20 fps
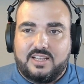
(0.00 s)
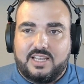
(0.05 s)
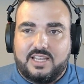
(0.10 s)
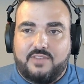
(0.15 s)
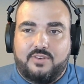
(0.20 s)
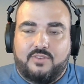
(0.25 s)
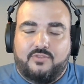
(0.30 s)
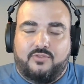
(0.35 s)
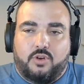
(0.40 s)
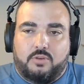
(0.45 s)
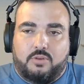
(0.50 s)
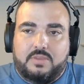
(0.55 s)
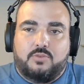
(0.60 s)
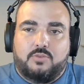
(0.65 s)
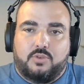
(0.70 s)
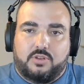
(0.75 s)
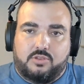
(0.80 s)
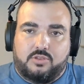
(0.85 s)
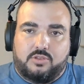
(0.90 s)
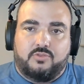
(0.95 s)
Even for me,
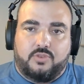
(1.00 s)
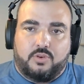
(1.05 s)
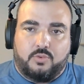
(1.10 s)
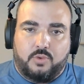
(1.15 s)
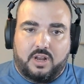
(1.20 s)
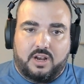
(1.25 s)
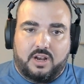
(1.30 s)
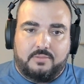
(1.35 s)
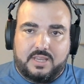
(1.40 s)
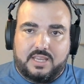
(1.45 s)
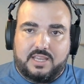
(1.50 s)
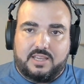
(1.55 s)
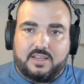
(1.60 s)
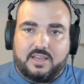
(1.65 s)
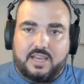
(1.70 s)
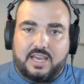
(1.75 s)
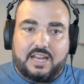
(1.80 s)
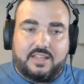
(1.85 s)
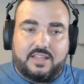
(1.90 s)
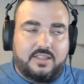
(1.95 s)
was overwhelming.
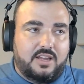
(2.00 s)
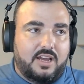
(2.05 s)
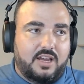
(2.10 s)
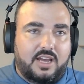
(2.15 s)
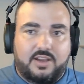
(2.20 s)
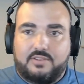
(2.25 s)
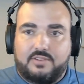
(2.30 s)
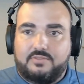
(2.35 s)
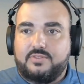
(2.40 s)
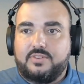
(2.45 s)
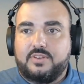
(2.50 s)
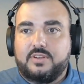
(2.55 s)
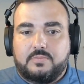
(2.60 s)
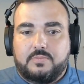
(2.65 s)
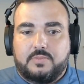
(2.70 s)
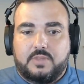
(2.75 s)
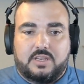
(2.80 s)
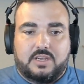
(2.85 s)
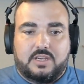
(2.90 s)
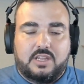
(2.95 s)
And I didn't have
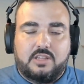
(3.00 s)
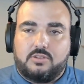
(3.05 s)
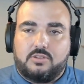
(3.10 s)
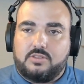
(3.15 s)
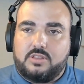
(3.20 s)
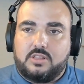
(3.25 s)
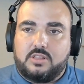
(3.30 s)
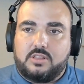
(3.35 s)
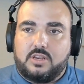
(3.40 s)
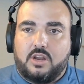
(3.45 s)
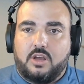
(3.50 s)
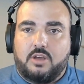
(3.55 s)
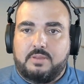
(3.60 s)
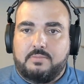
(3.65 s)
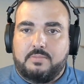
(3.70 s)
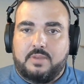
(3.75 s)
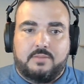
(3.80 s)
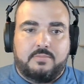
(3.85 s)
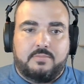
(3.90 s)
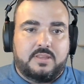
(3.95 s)
the resources around
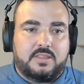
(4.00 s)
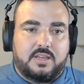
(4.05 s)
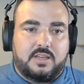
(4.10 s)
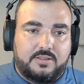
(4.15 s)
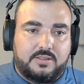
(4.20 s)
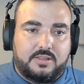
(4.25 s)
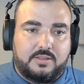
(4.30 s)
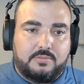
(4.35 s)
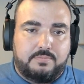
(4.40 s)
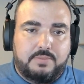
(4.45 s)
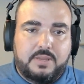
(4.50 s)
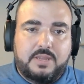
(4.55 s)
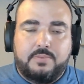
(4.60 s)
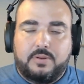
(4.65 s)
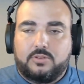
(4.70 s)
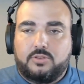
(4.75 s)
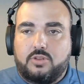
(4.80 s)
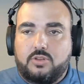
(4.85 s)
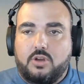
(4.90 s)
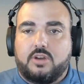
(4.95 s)
me, maybe the, the
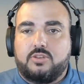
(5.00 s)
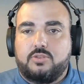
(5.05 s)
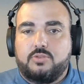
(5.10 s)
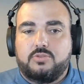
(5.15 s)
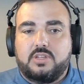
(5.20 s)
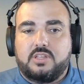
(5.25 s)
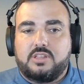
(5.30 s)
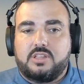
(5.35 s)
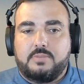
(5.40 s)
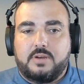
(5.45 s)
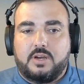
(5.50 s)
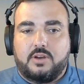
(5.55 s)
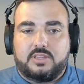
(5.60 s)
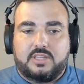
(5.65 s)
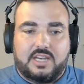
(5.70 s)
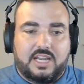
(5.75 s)
people to talk to this about.